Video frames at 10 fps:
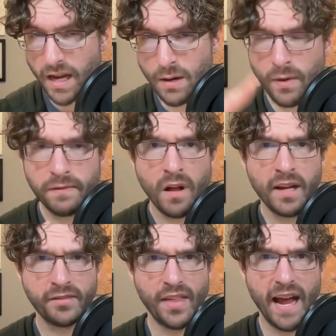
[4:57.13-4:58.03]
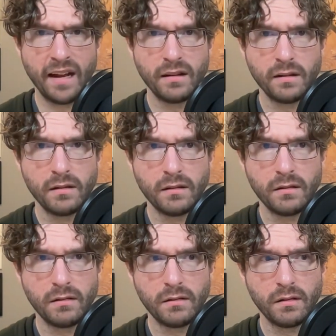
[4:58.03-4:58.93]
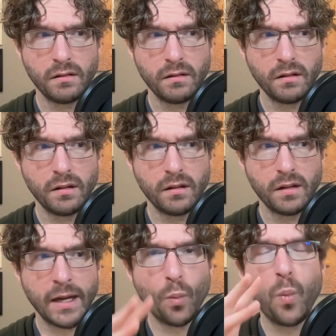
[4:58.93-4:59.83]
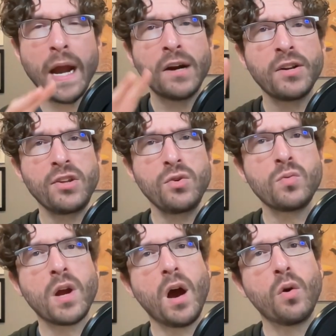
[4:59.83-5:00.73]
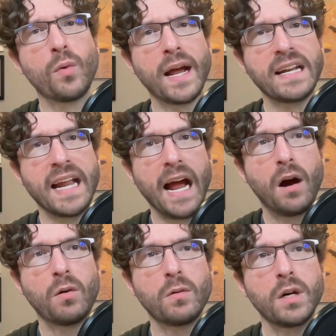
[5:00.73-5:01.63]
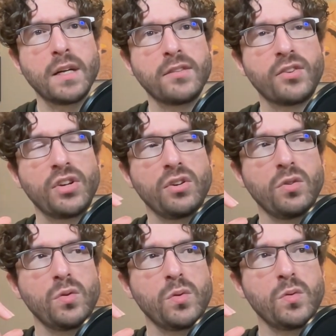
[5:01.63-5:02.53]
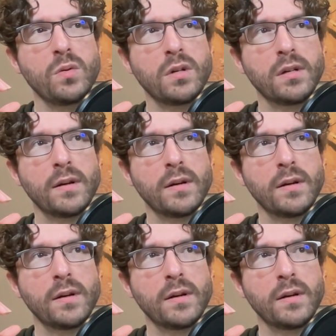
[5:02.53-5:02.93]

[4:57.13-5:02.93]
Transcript: And we've lost that. Like, where do you go right now to